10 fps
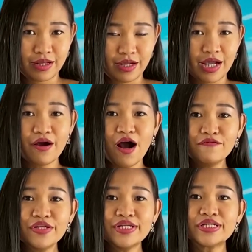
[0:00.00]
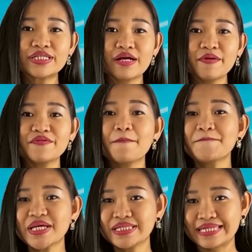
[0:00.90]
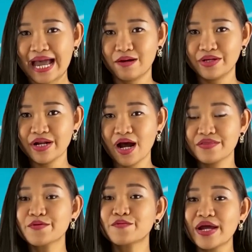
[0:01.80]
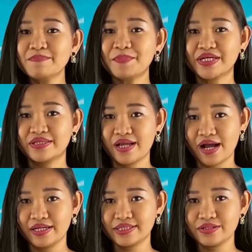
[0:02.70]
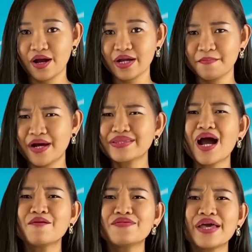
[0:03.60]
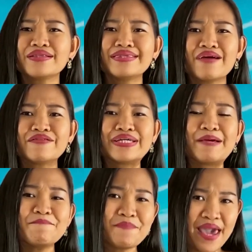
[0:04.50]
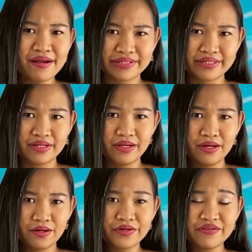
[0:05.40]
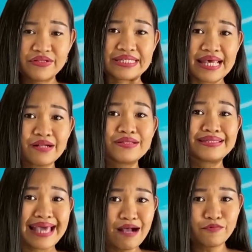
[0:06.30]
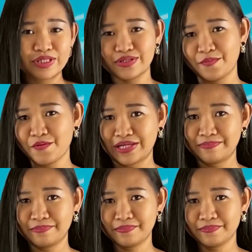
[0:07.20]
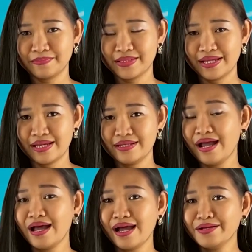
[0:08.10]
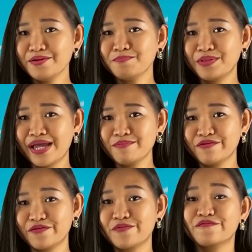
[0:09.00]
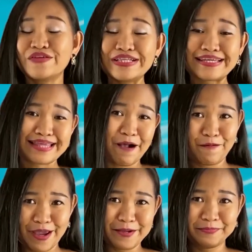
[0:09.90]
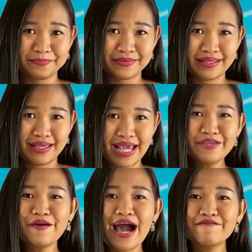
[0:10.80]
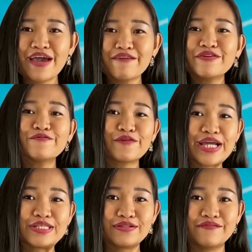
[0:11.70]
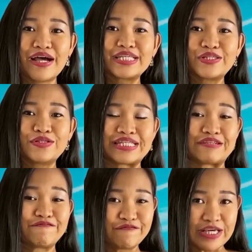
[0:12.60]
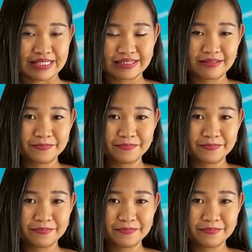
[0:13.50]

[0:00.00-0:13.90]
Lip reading: I often hear some of the MGTOW and other red-pilled guys talk about how they'll never get married or even settle down with someone. Now, I don't blame you for feeling that way, and you have every right to live as you see fit.